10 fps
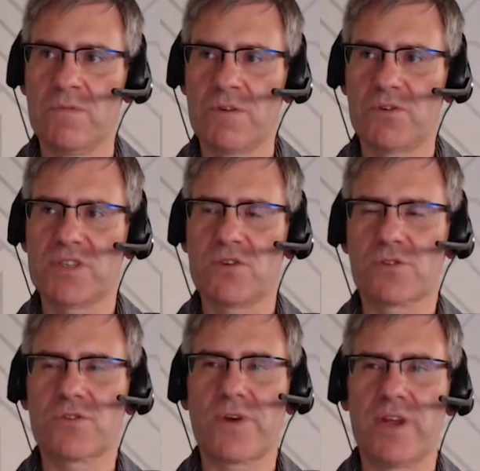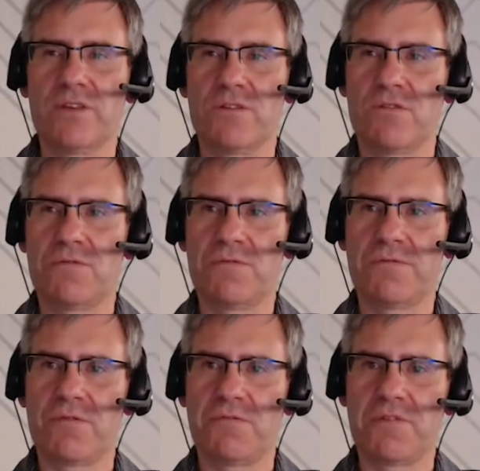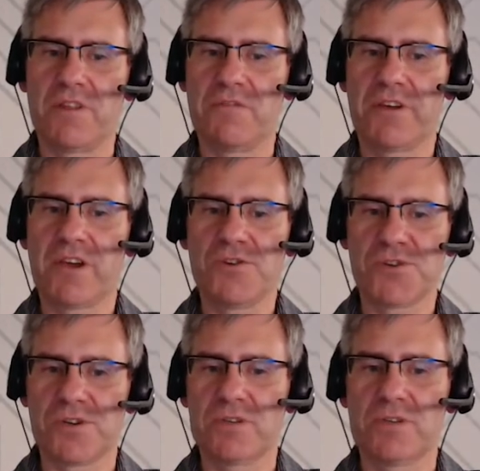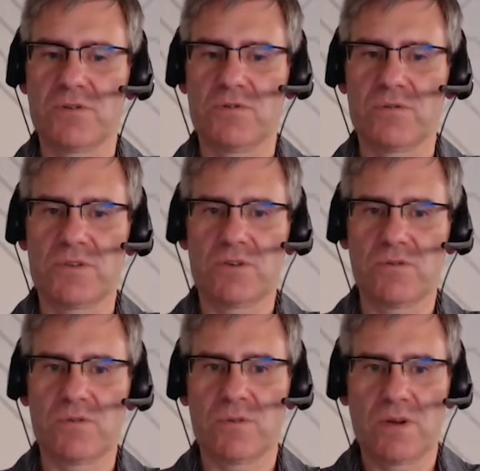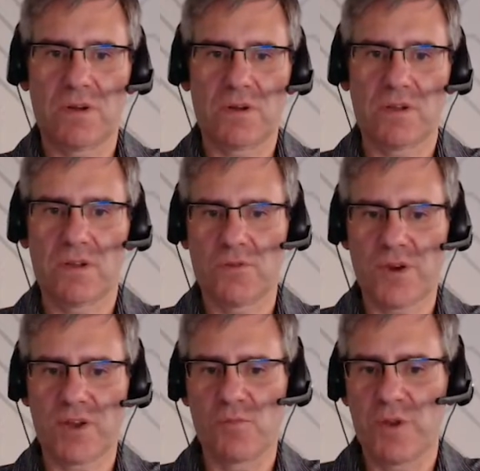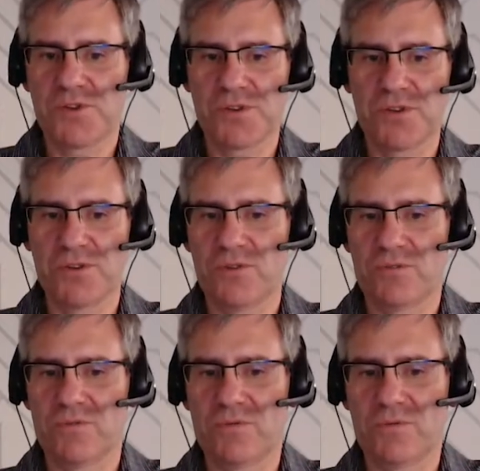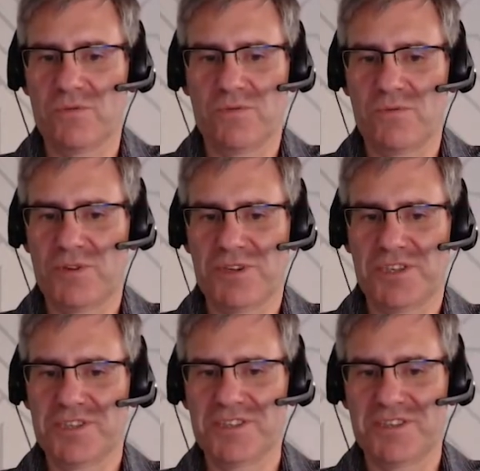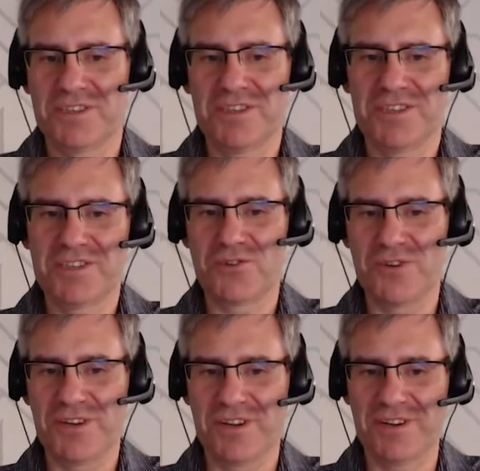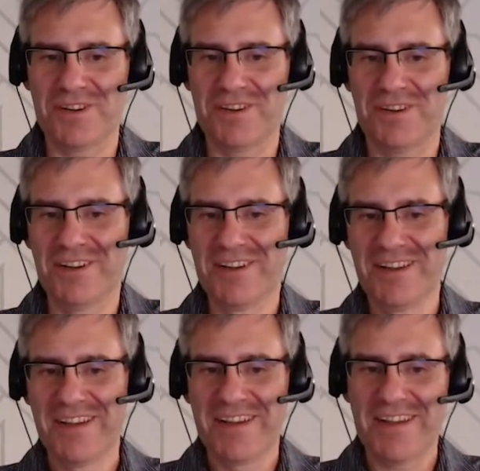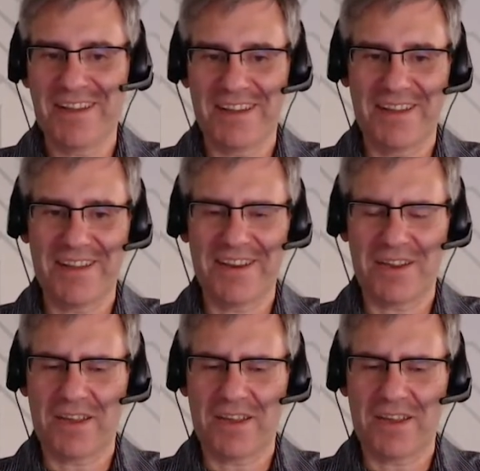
very strong trend of LEDification. So Greg, you mentioned you were just installing an